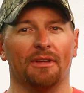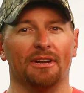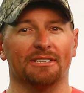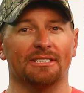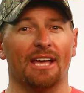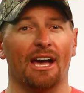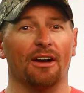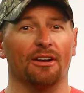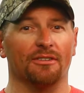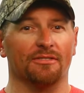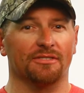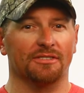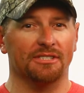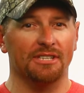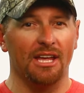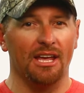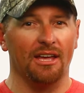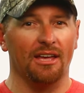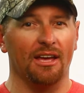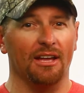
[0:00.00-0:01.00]
that is out of
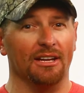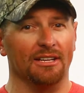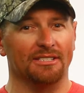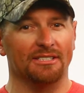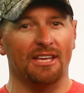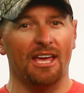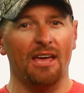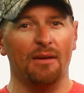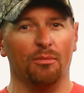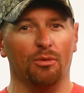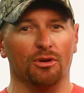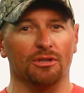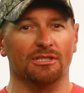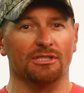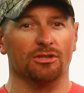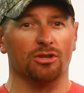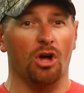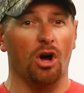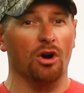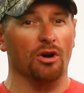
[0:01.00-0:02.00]
sync and its cable
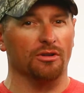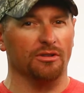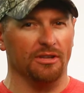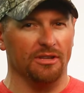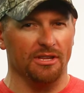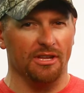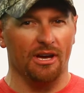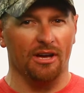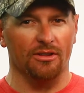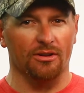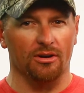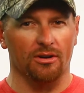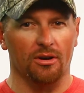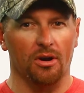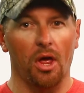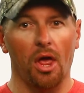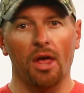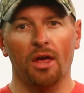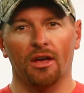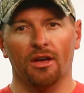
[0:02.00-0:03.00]
is longer than the other.
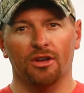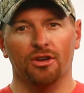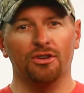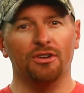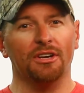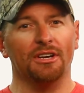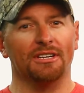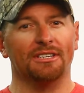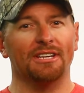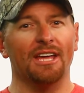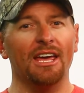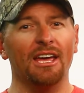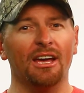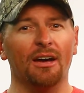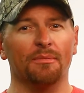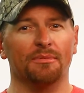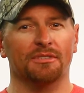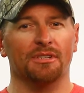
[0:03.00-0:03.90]
You need to take up